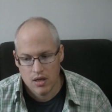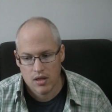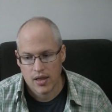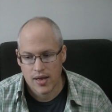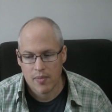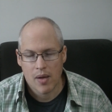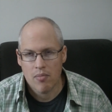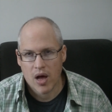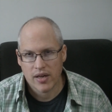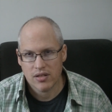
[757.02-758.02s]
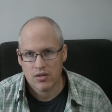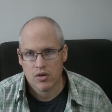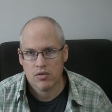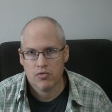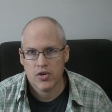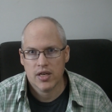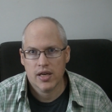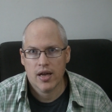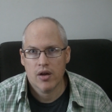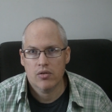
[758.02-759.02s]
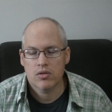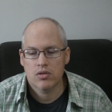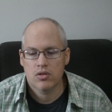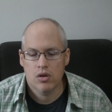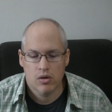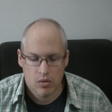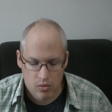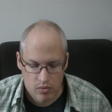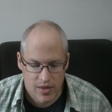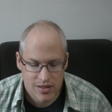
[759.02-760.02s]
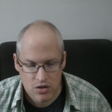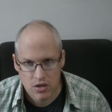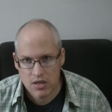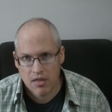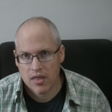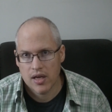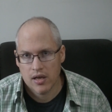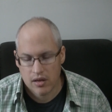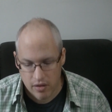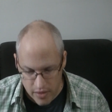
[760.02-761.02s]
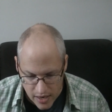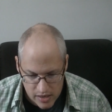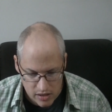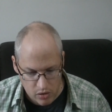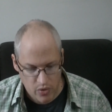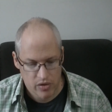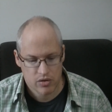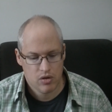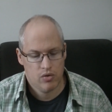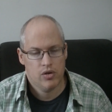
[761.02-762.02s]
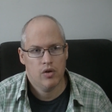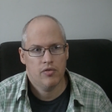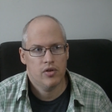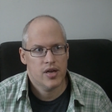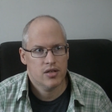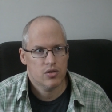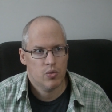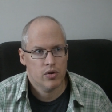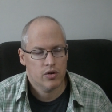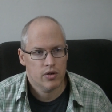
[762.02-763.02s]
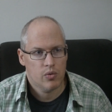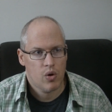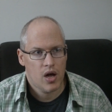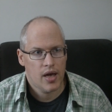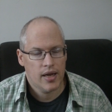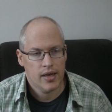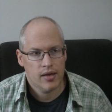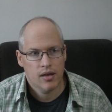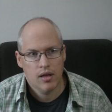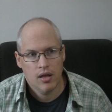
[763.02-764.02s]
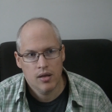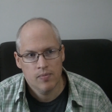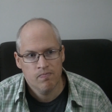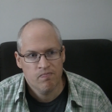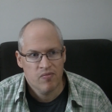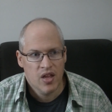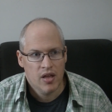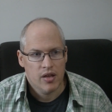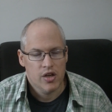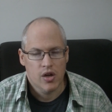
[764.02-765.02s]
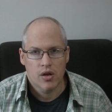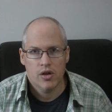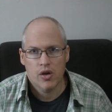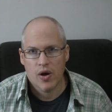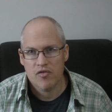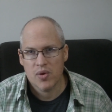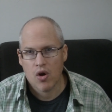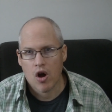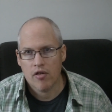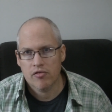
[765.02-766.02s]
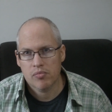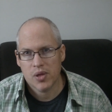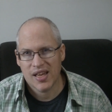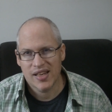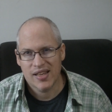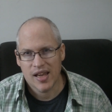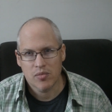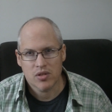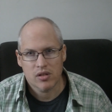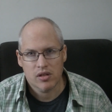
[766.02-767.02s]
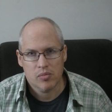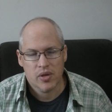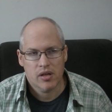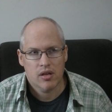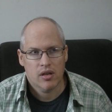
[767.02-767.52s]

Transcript: like, my body starts freaking out. So that's just a thing that I deal with. So, you know, if you guys are wondering why, you know, I've been off playing games a little bit,